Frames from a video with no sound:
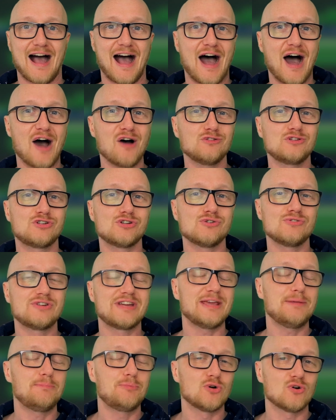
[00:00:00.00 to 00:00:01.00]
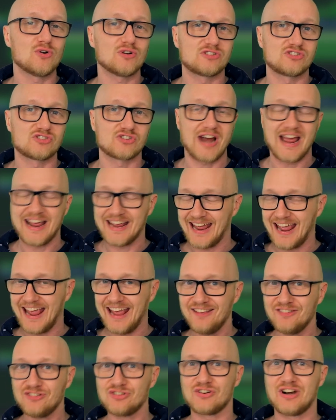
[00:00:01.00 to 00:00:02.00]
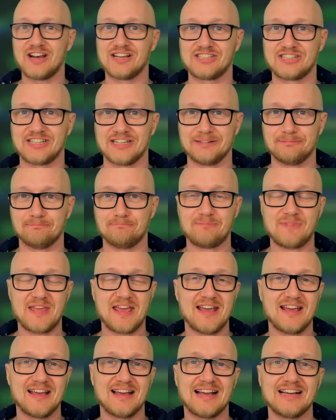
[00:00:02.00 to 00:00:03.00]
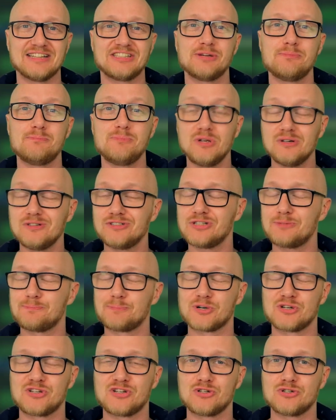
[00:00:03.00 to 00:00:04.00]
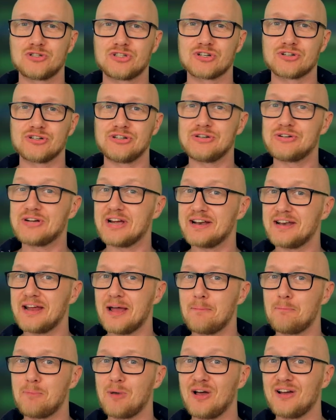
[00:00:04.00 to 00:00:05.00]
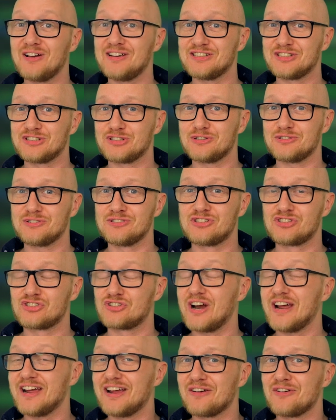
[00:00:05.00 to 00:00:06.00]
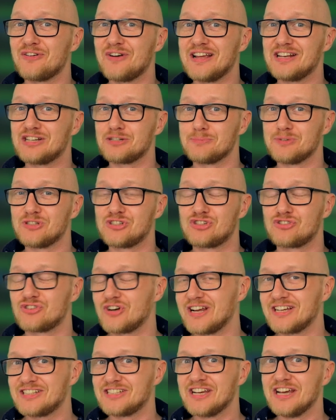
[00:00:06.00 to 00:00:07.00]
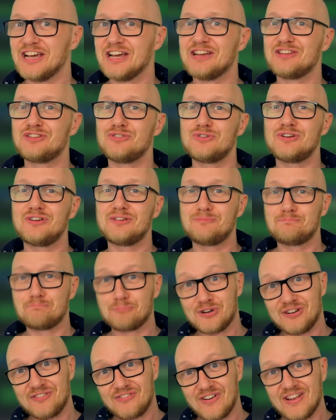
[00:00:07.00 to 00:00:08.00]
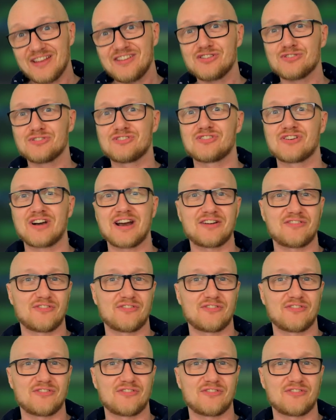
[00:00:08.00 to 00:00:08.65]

How to keep your track interesting. As a music producer, you can apply certain track arrangement tricks to prevent your track